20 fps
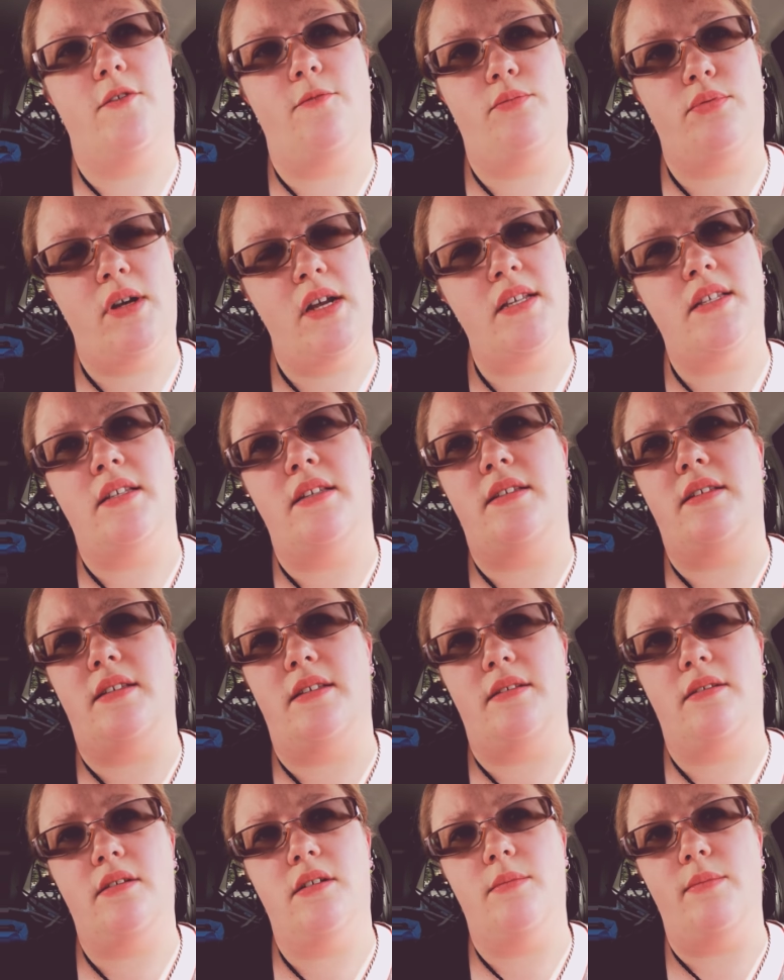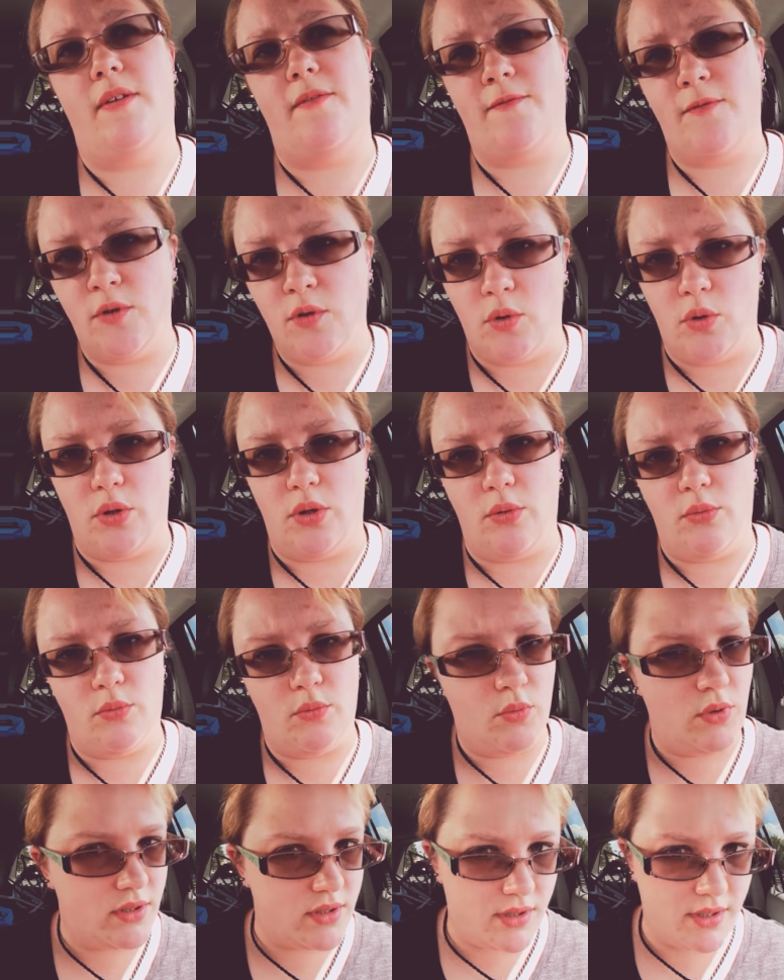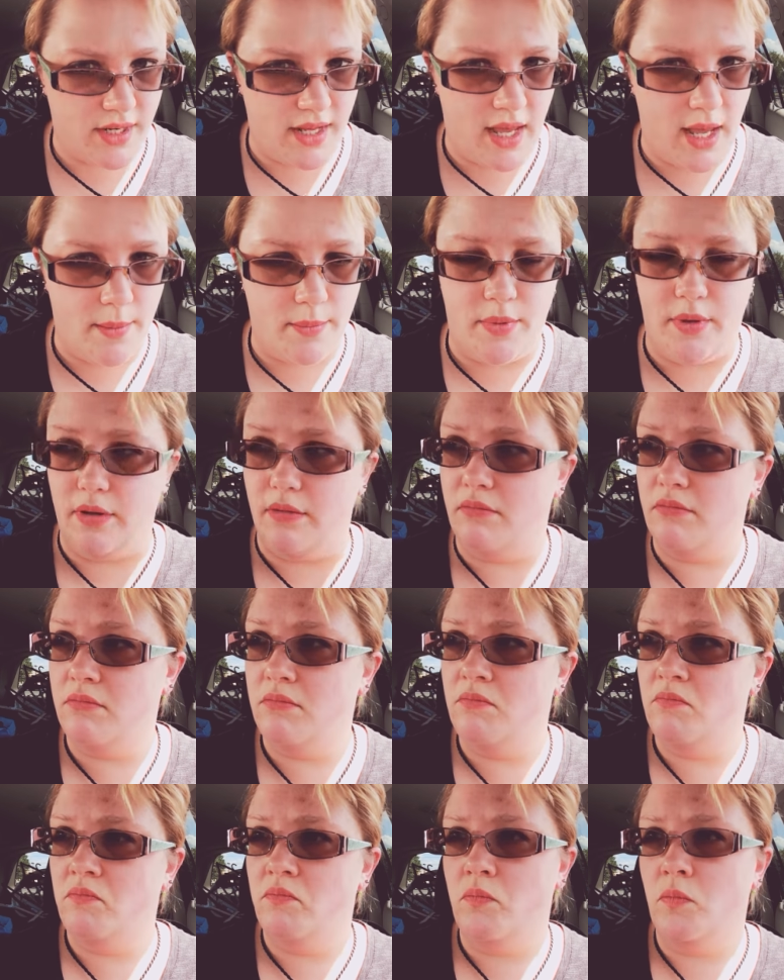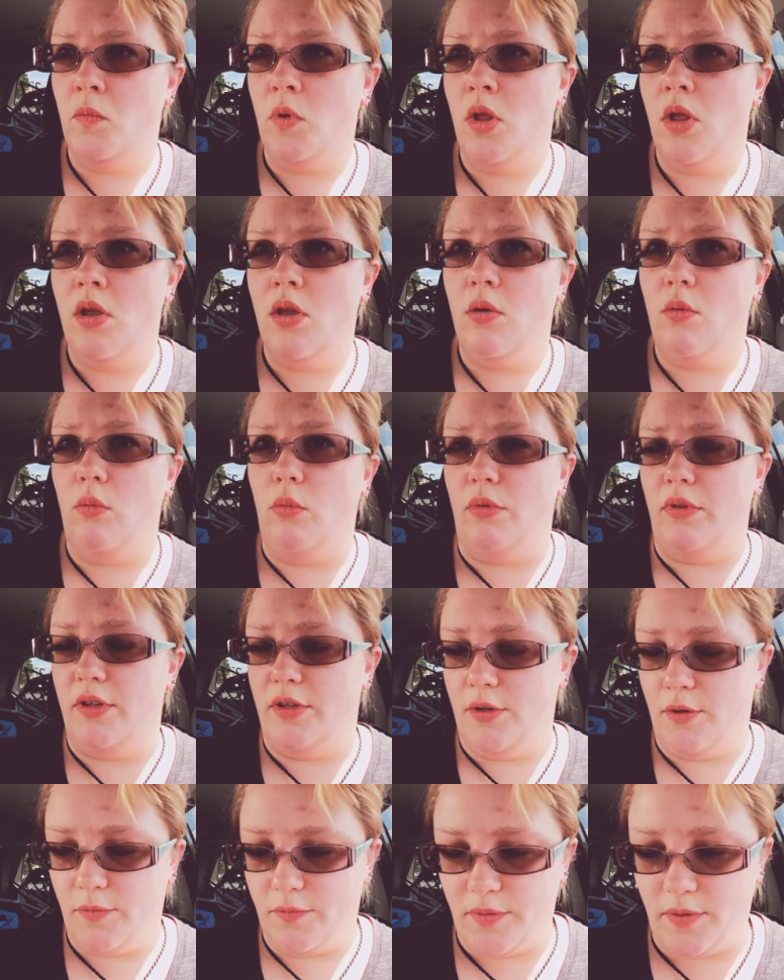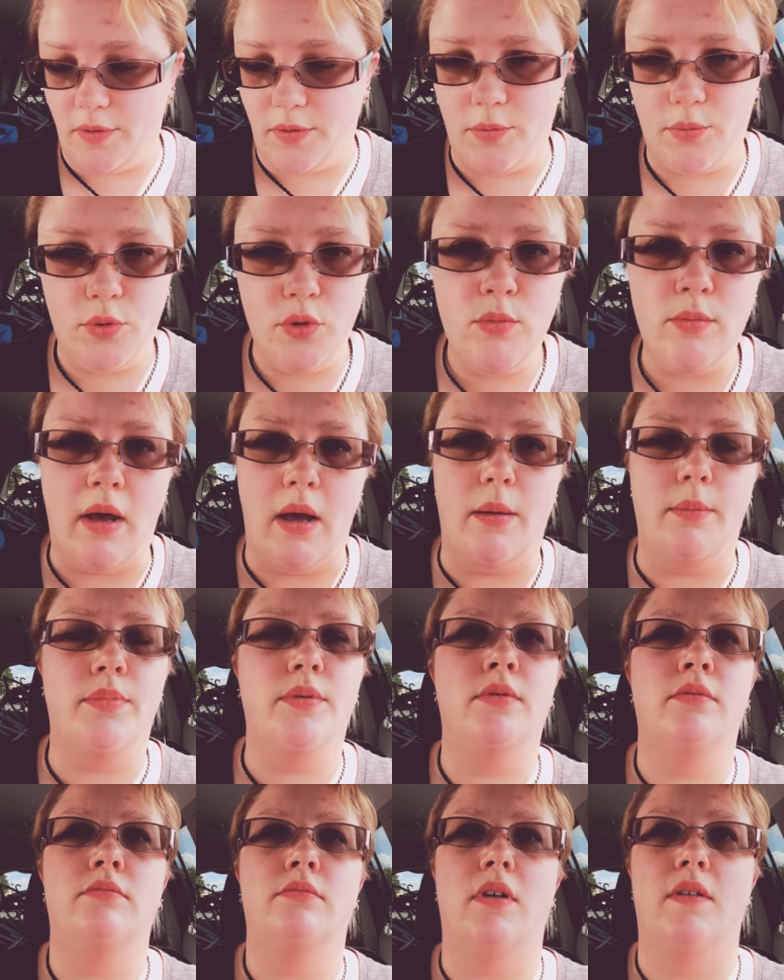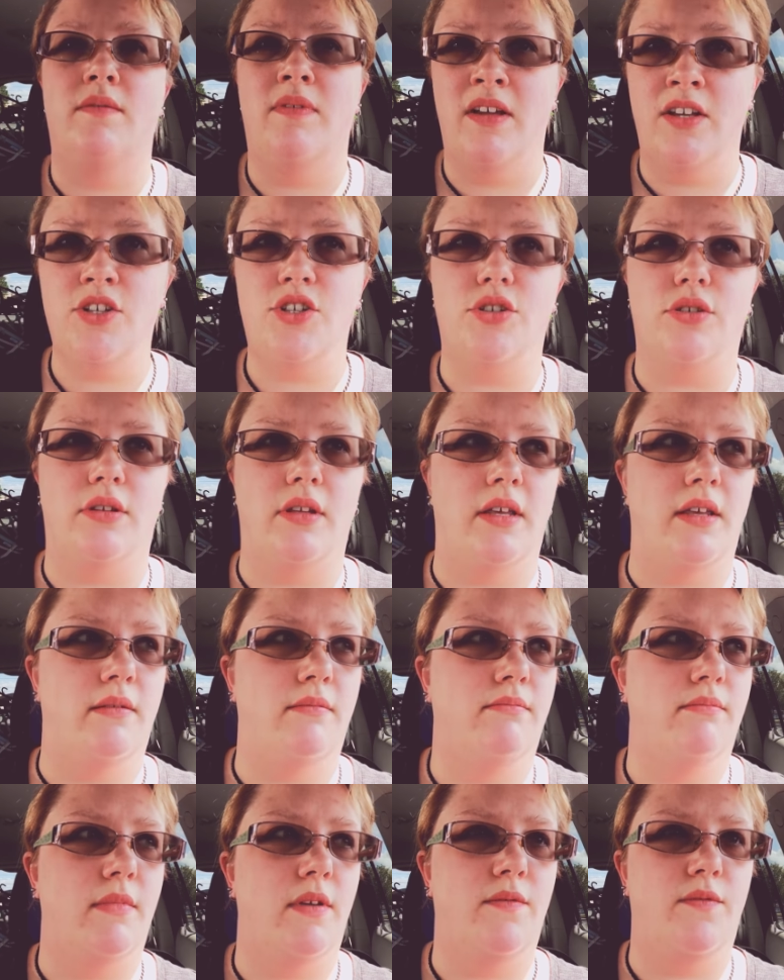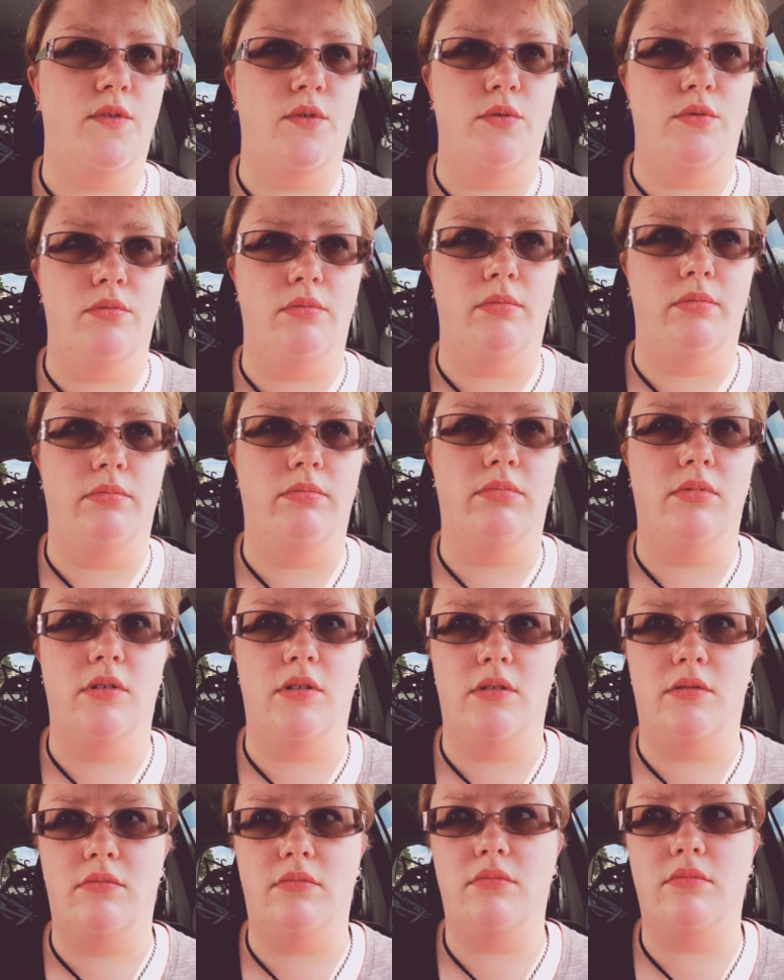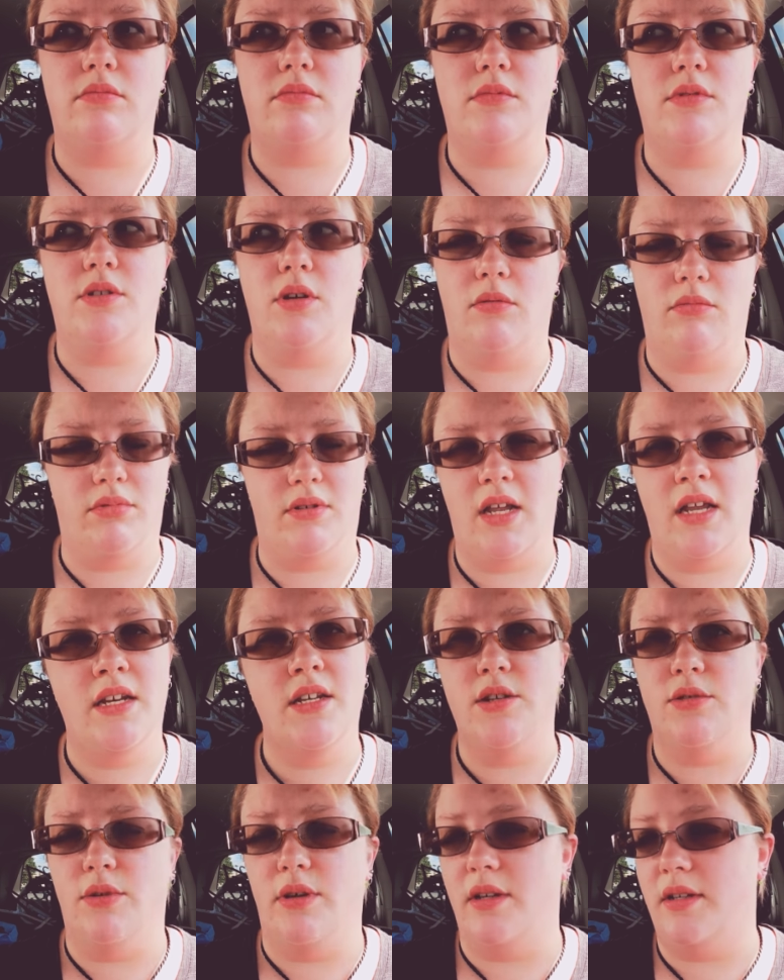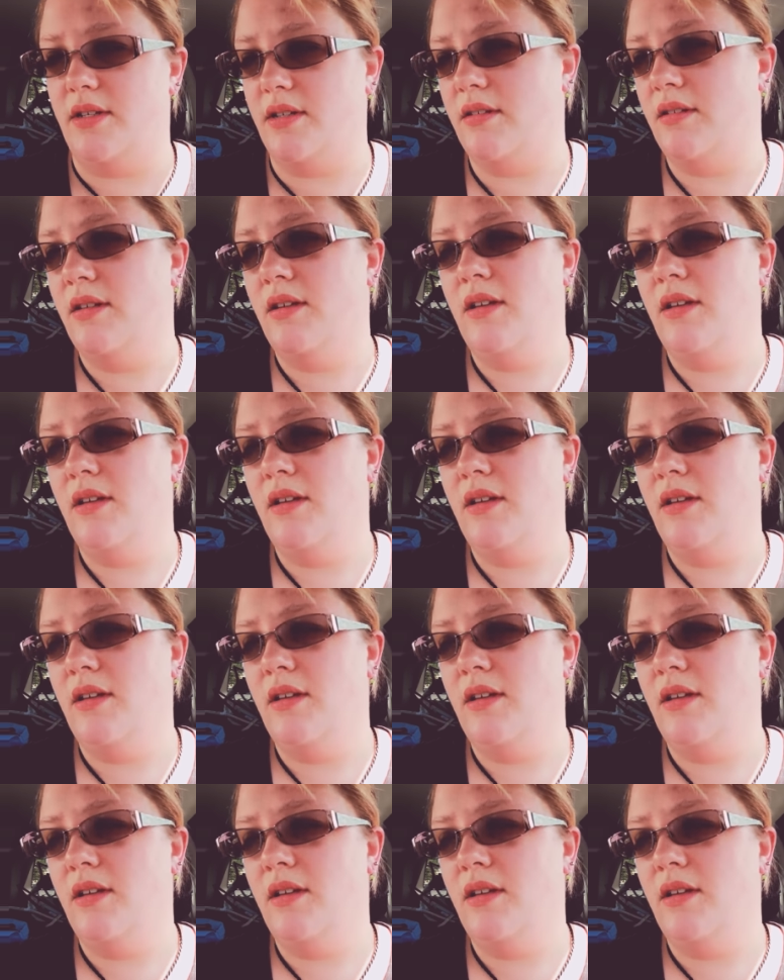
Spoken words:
of presents is going to be full. And what's going to happen? Well, then you fill the room up eventually if you don't tend to it.